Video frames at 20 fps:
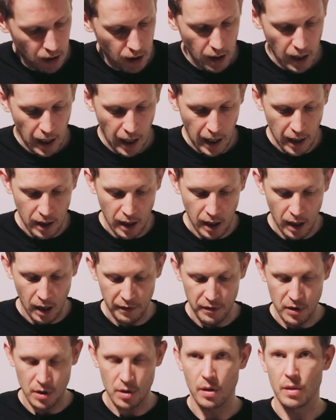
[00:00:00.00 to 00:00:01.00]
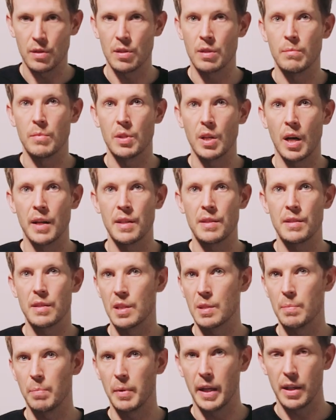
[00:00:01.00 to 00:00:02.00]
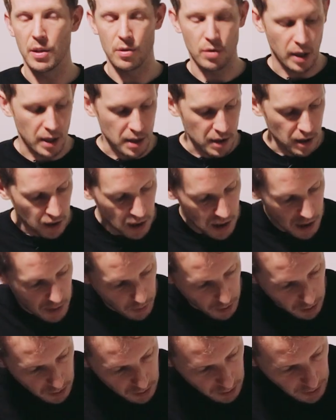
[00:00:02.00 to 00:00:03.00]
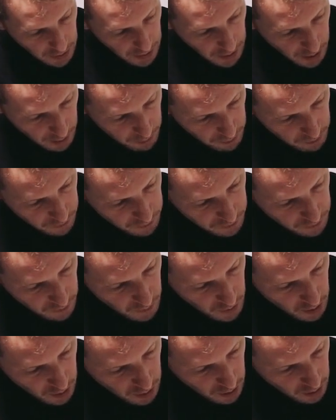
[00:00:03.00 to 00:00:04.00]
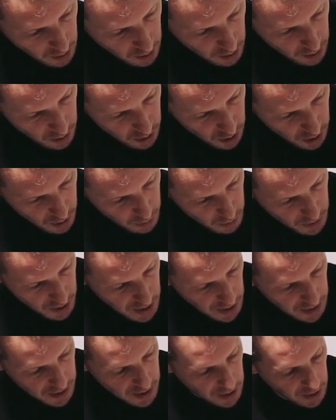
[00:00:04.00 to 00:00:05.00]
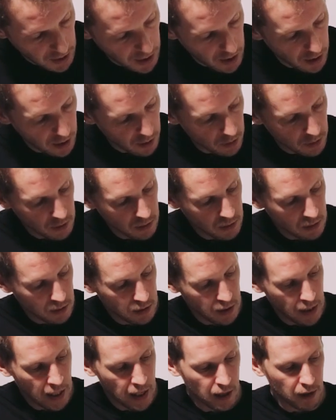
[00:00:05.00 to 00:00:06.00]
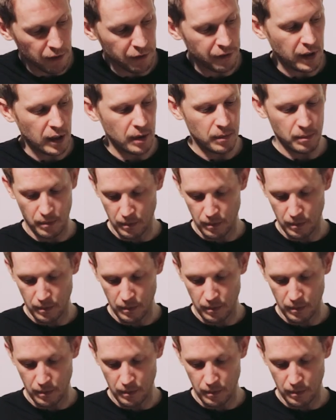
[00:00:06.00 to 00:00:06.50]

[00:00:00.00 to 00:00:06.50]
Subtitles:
And then I've just got some dice display trays in this one. Just was testing how they fit.